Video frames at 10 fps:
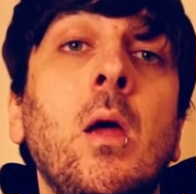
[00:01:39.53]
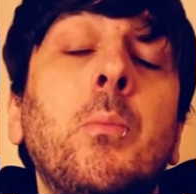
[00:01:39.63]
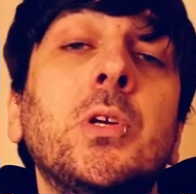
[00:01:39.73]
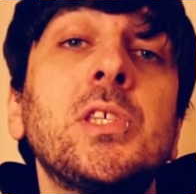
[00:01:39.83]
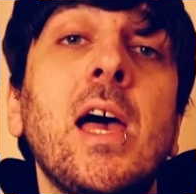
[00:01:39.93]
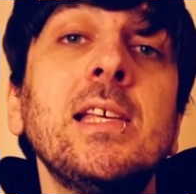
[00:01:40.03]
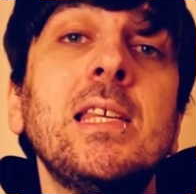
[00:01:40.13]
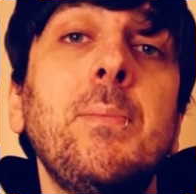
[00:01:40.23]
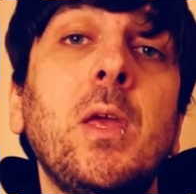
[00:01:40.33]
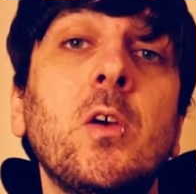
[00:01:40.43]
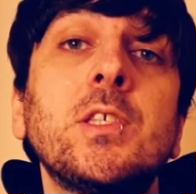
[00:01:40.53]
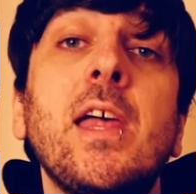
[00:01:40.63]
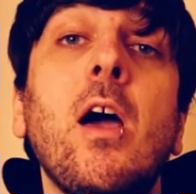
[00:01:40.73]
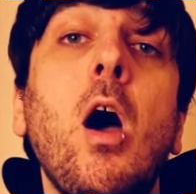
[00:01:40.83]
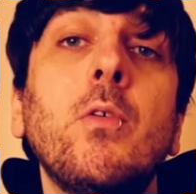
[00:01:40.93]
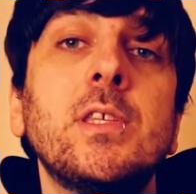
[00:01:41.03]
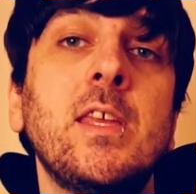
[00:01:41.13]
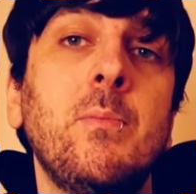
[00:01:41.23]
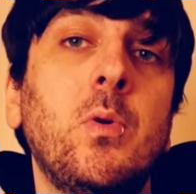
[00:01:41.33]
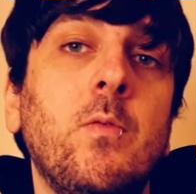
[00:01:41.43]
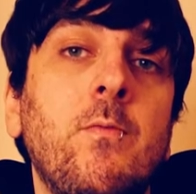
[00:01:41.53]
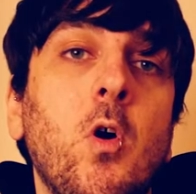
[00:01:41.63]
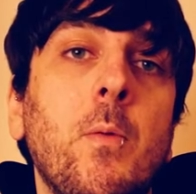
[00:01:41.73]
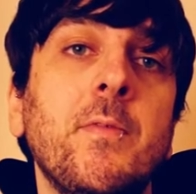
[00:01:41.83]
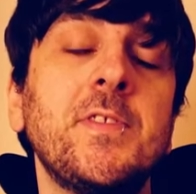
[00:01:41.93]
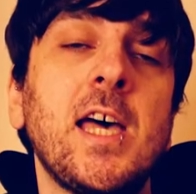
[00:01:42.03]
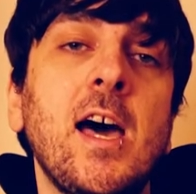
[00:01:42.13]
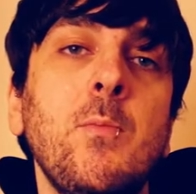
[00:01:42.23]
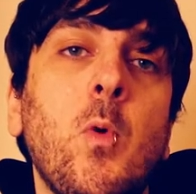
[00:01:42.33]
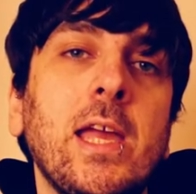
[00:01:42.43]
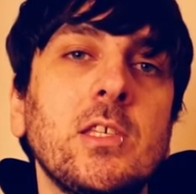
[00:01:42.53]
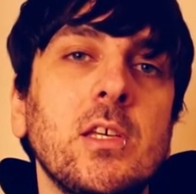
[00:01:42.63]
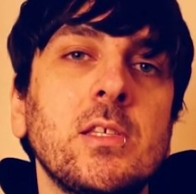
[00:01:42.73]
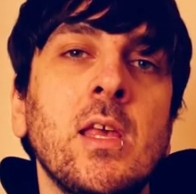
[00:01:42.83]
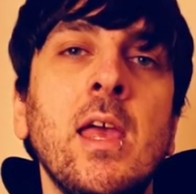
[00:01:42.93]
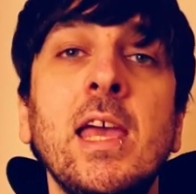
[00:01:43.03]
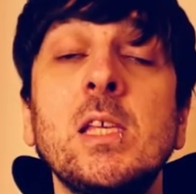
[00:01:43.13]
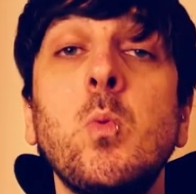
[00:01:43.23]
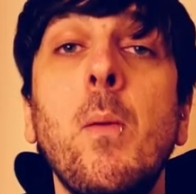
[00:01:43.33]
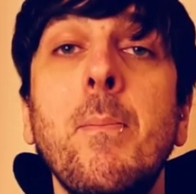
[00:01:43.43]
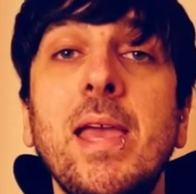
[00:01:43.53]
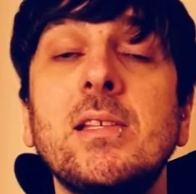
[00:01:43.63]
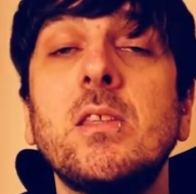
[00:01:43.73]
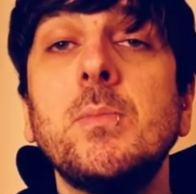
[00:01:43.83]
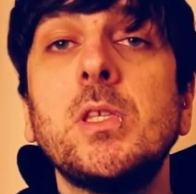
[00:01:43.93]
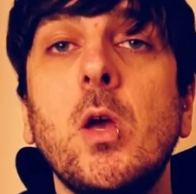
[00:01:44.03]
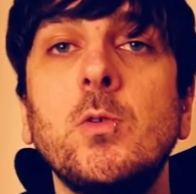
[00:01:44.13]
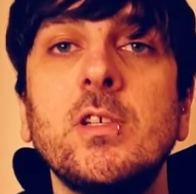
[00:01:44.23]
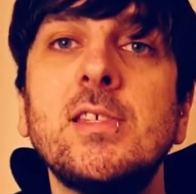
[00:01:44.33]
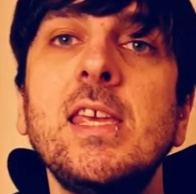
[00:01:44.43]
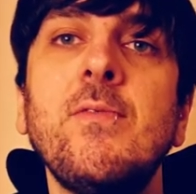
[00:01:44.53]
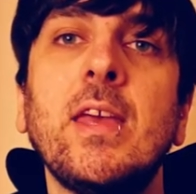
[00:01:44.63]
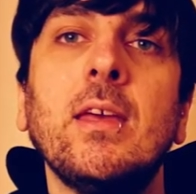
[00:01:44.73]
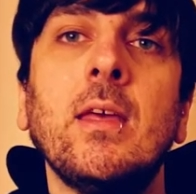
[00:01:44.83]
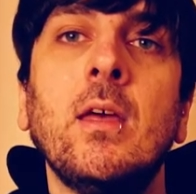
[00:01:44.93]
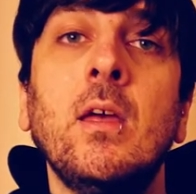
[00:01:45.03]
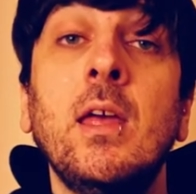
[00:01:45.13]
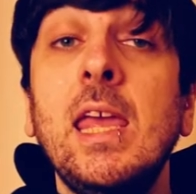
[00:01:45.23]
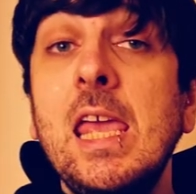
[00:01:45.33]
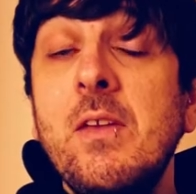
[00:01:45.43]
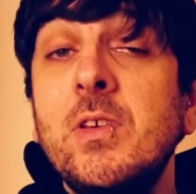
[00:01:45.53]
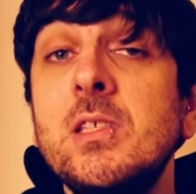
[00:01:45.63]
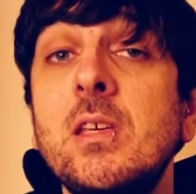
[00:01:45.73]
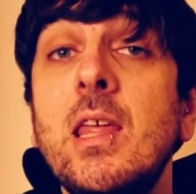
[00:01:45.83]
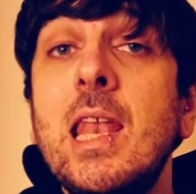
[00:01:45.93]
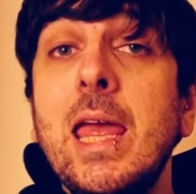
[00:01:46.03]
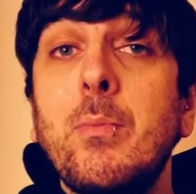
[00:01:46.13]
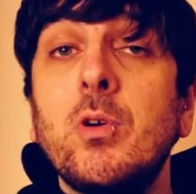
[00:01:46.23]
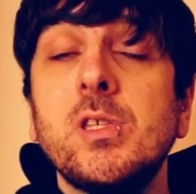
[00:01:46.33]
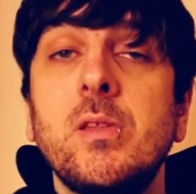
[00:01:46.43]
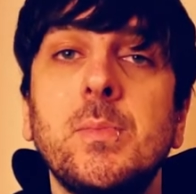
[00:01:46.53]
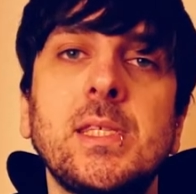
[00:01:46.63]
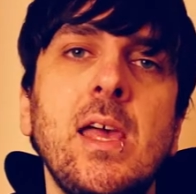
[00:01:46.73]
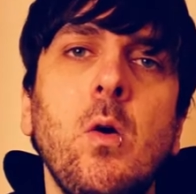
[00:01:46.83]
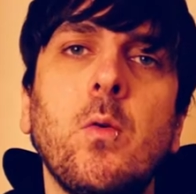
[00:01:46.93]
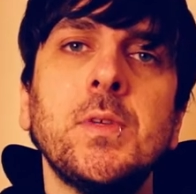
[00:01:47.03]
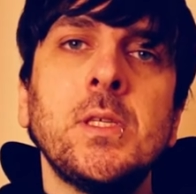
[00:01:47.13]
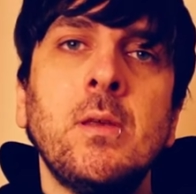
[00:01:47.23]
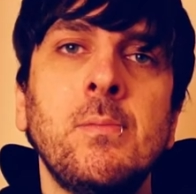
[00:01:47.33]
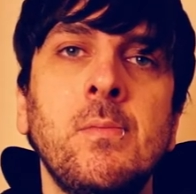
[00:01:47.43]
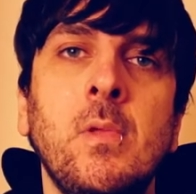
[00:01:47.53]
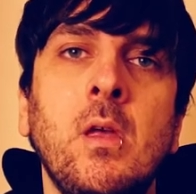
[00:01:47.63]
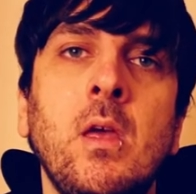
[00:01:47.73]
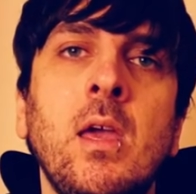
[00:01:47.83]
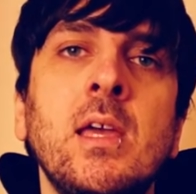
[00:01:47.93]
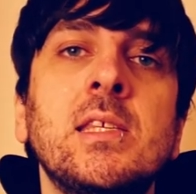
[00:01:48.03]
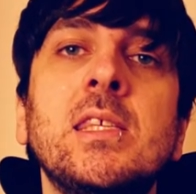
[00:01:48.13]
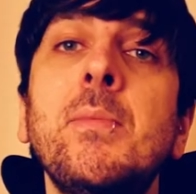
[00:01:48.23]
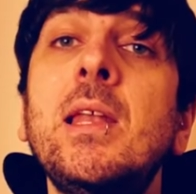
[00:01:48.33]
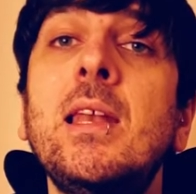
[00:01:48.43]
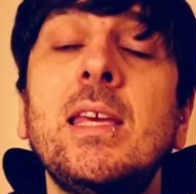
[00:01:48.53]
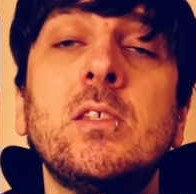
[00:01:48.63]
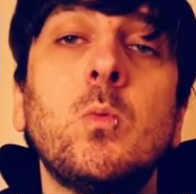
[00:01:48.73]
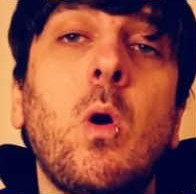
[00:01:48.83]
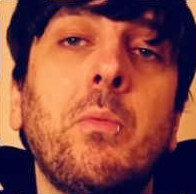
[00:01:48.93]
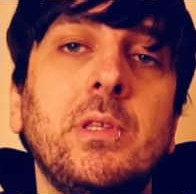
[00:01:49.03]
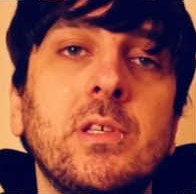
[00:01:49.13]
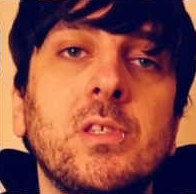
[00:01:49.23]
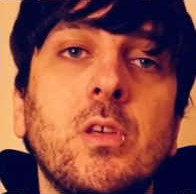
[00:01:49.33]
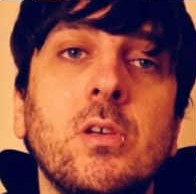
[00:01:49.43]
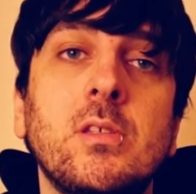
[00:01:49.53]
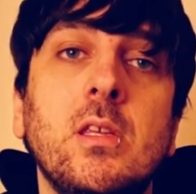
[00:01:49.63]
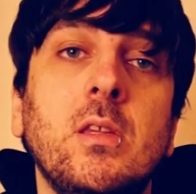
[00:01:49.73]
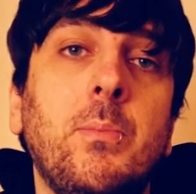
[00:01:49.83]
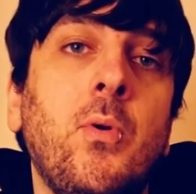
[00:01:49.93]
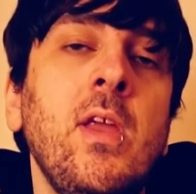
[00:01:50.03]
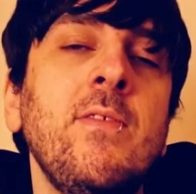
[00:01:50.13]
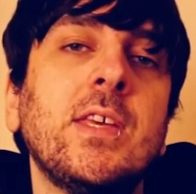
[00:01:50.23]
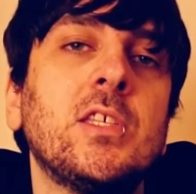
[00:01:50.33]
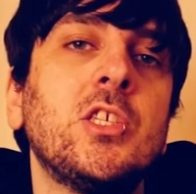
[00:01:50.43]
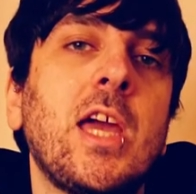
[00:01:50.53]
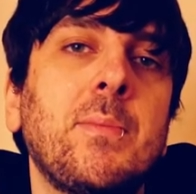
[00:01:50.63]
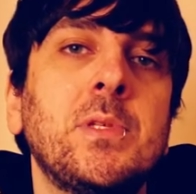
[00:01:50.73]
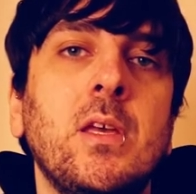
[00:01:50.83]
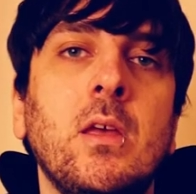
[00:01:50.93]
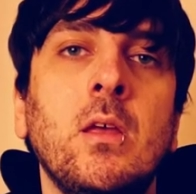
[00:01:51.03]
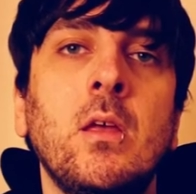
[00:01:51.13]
precisely because they are a simple form of time wages is what makes them so deceiving, even to the labourers themselves. Similarly to what we've discussed in the previous chapter,